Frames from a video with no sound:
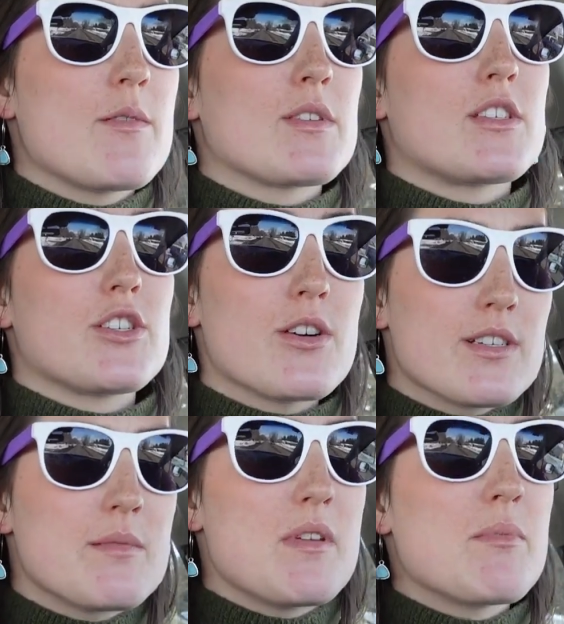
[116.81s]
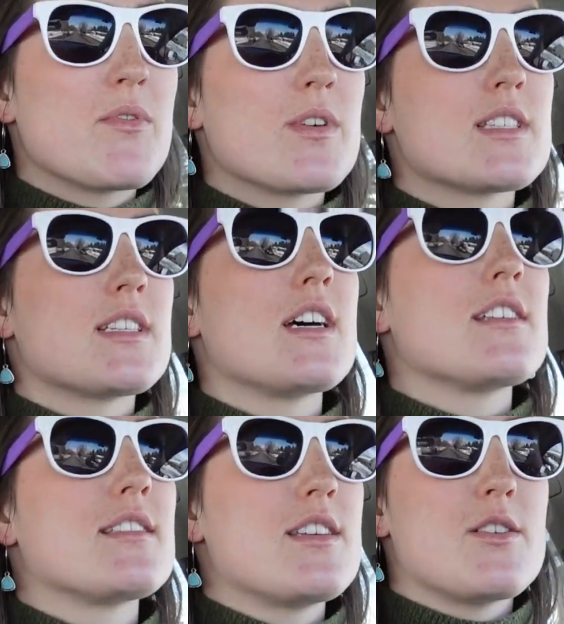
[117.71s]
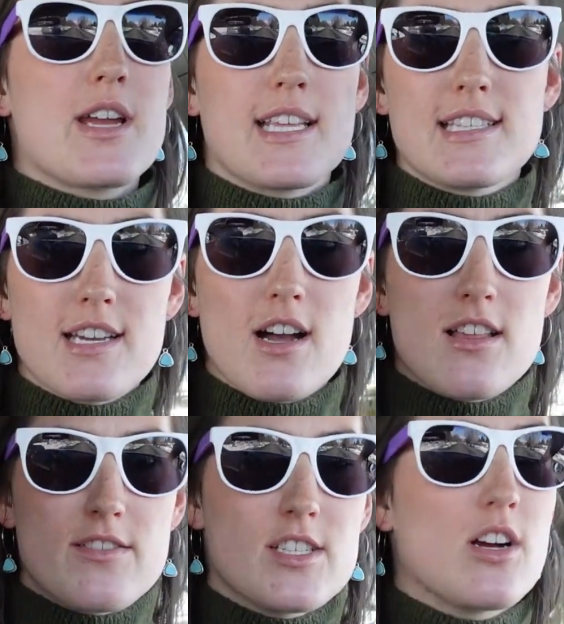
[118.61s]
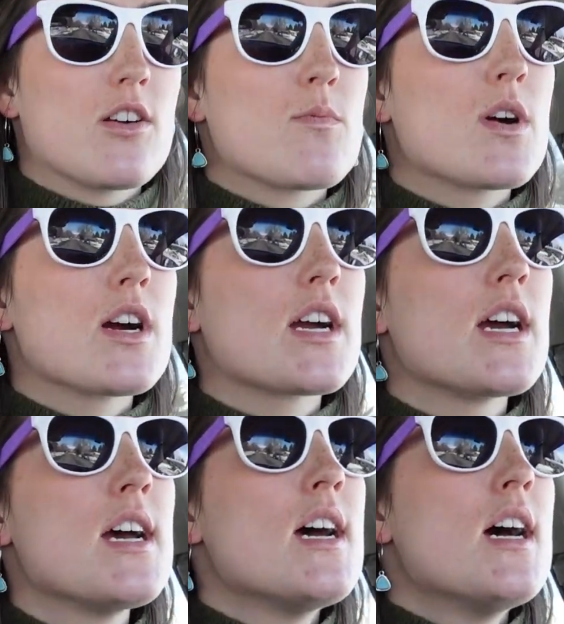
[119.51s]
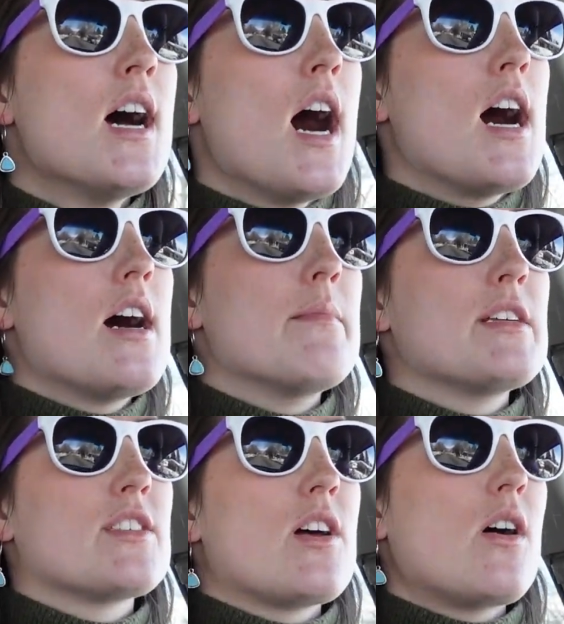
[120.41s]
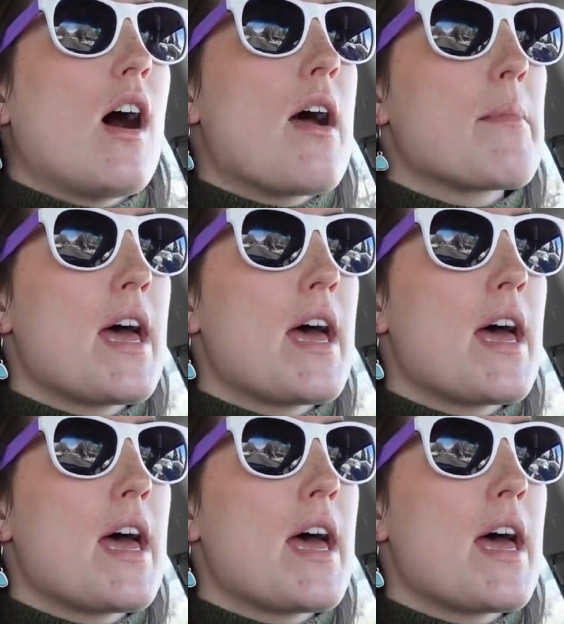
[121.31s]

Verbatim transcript: He wants to show it to me before it's done so I can see all of his hard work. Um, and so I'm